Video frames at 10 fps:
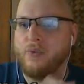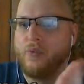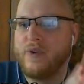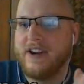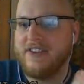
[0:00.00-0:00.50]

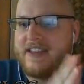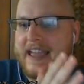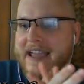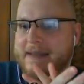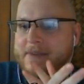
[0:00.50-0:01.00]
We know the
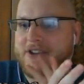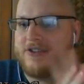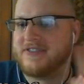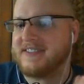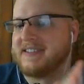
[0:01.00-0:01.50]
game
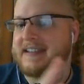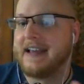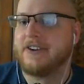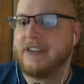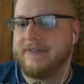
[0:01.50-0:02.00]
uses a
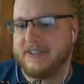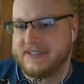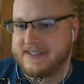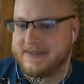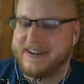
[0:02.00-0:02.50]
standard leveling
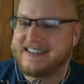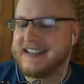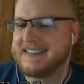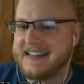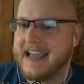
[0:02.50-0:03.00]
system, and I
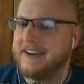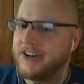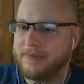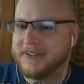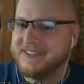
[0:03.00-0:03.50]
say
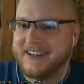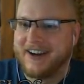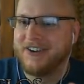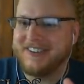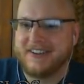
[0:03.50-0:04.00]
standard, but
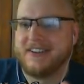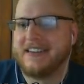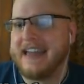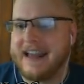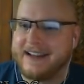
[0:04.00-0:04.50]
you
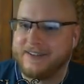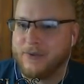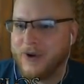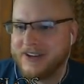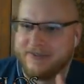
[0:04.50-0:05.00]
get it.
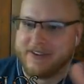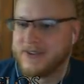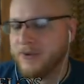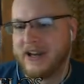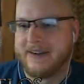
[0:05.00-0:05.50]
1 to
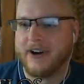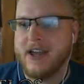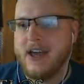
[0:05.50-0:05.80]
50, whatever.